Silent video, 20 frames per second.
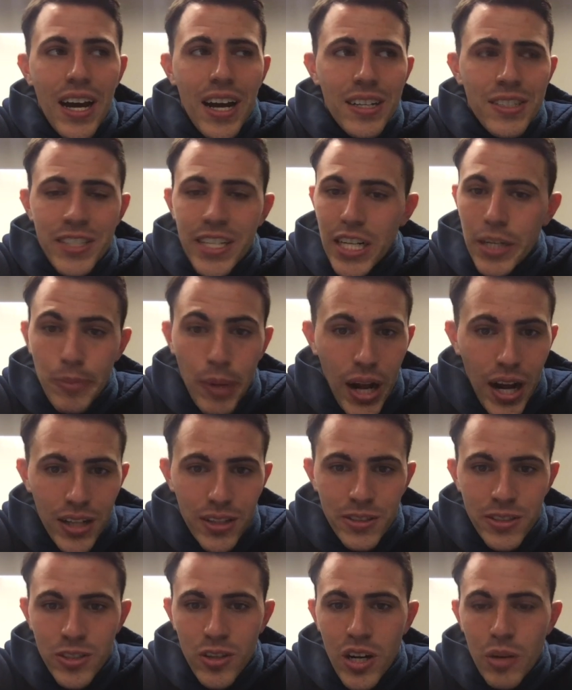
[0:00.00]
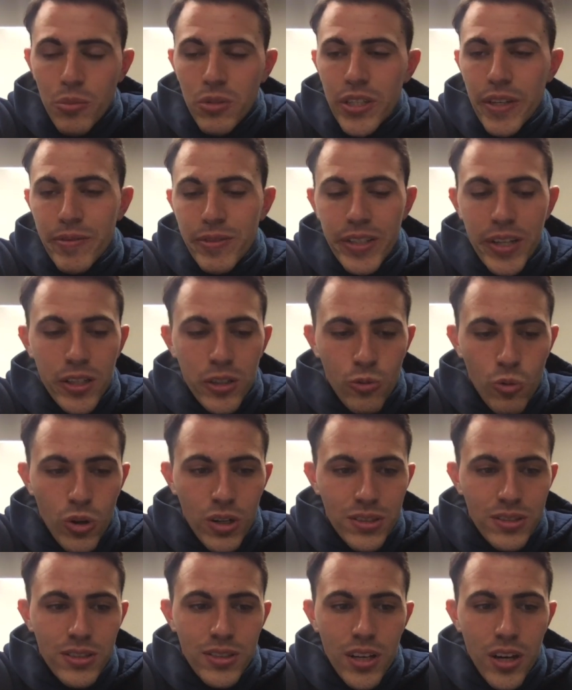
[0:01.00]
Jacob Hollister, I believe, is the other
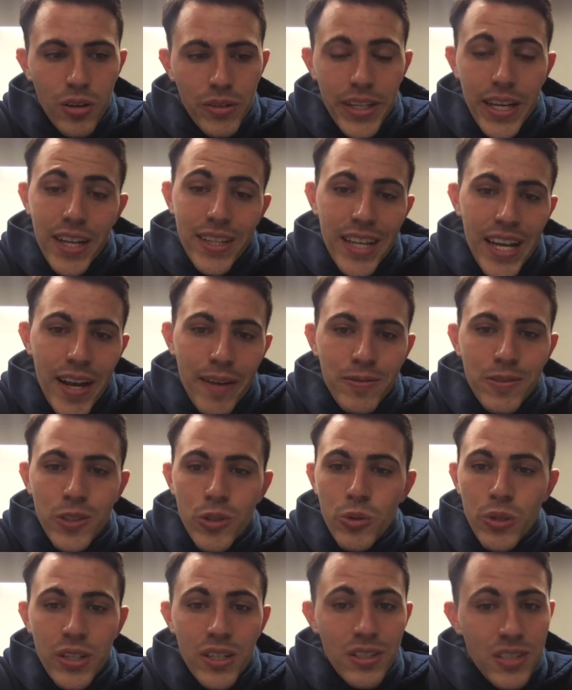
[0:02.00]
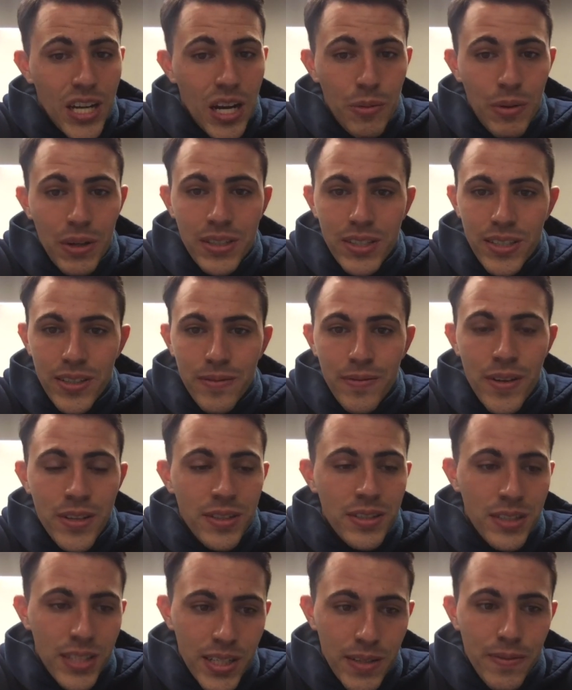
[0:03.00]
one. So, yeah, they have to do a good job on defense.
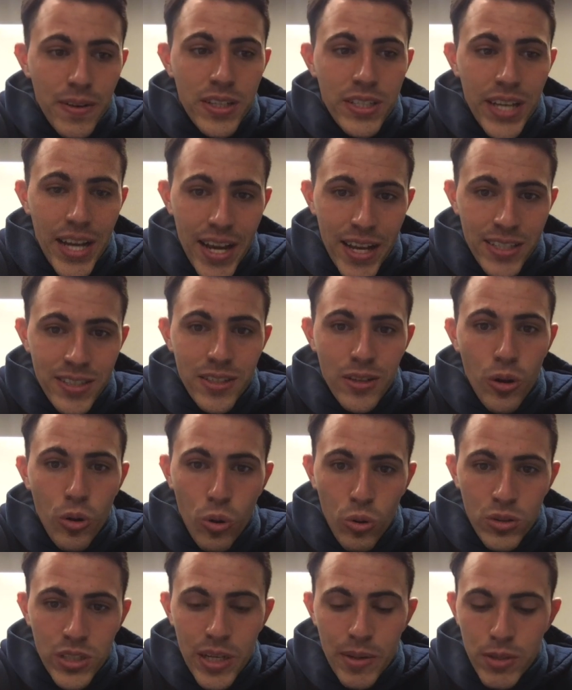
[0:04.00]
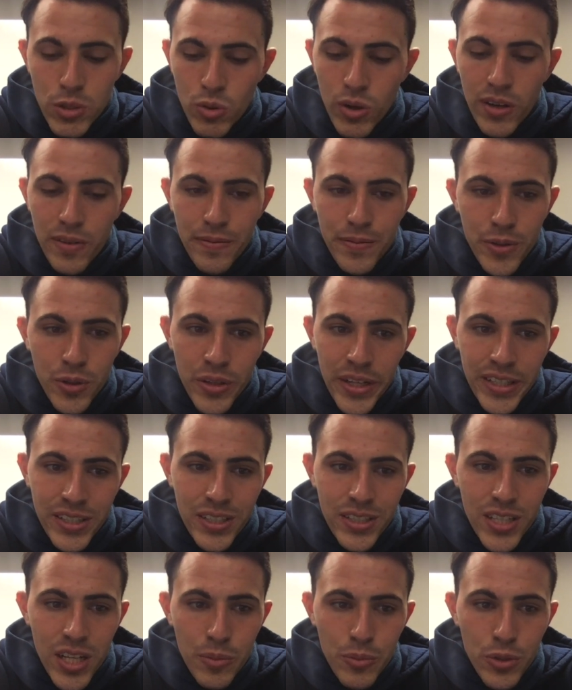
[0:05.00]
The defense has to hold them to, I feel like, the
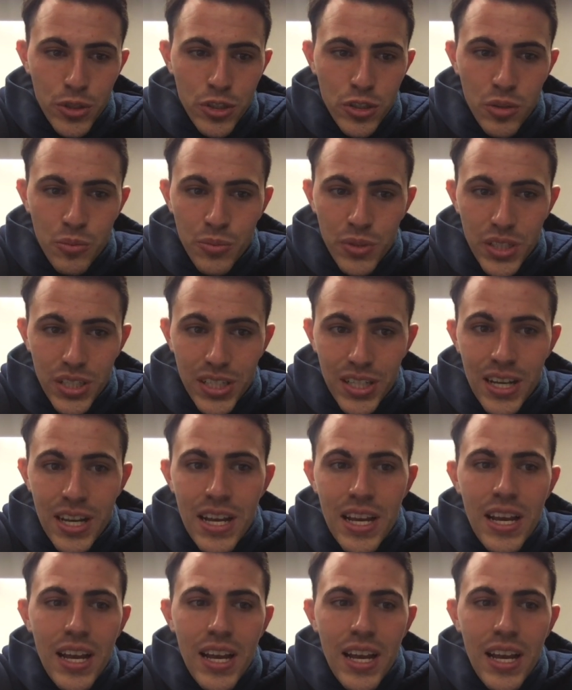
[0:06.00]
number should be.